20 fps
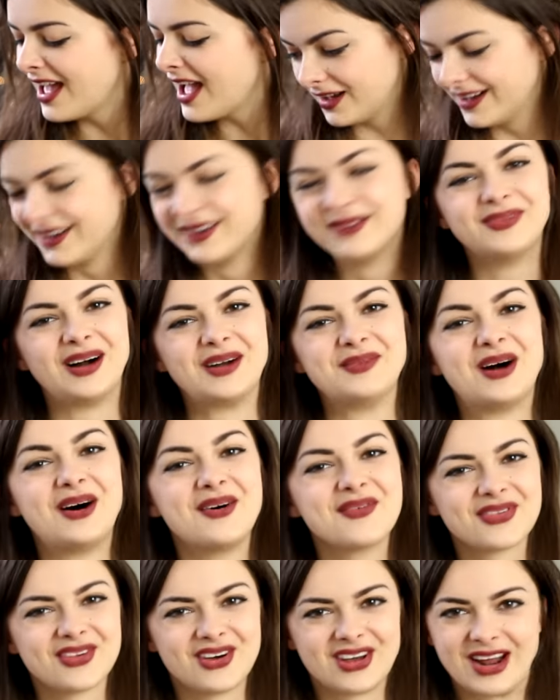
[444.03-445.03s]
My
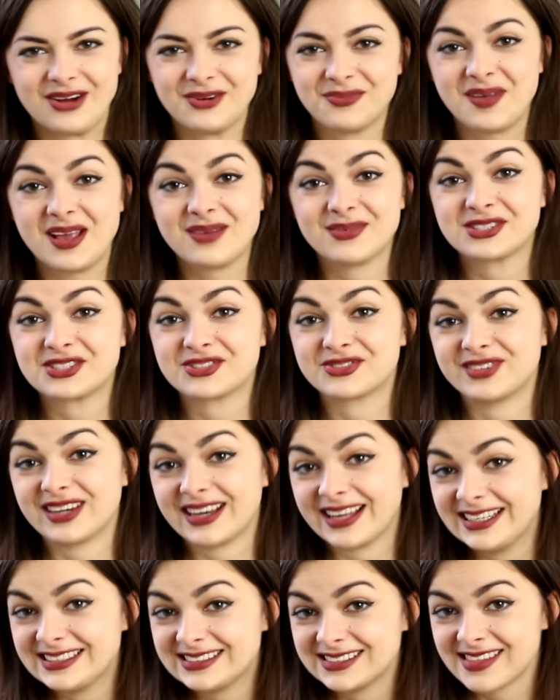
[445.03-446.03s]
mom thought I would be able to
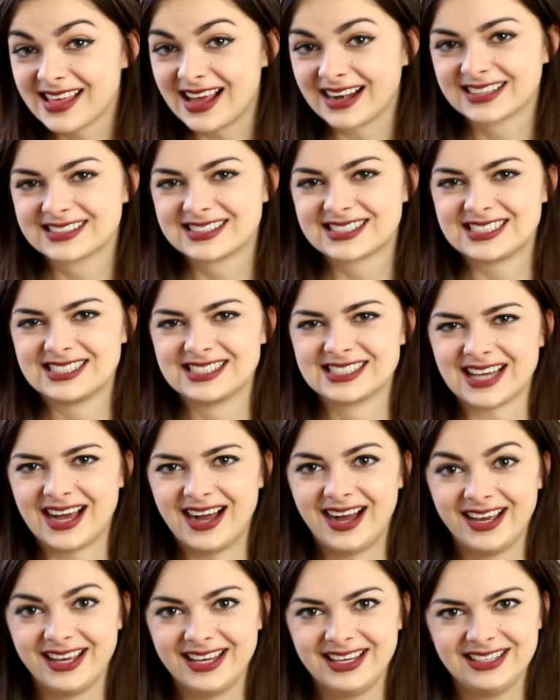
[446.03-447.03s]
relate to that since
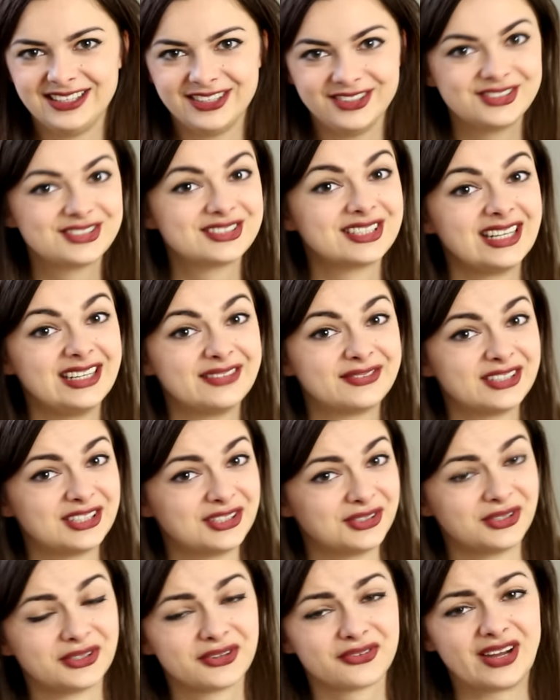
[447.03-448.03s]
I used to live in the
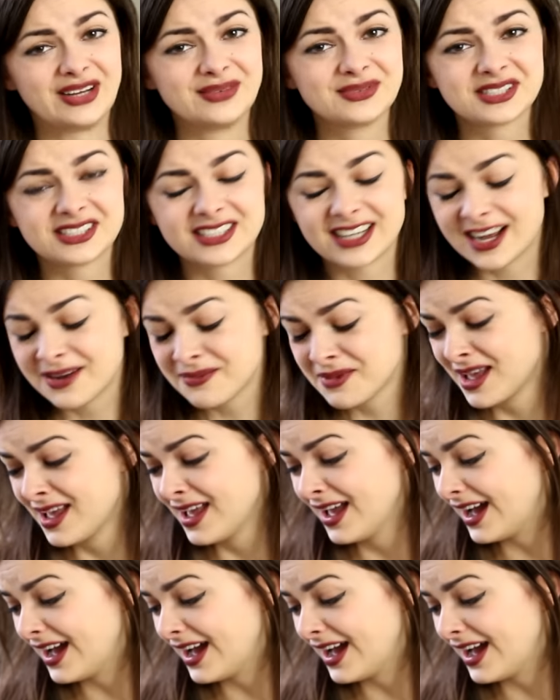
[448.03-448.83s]
north of Amsterdam,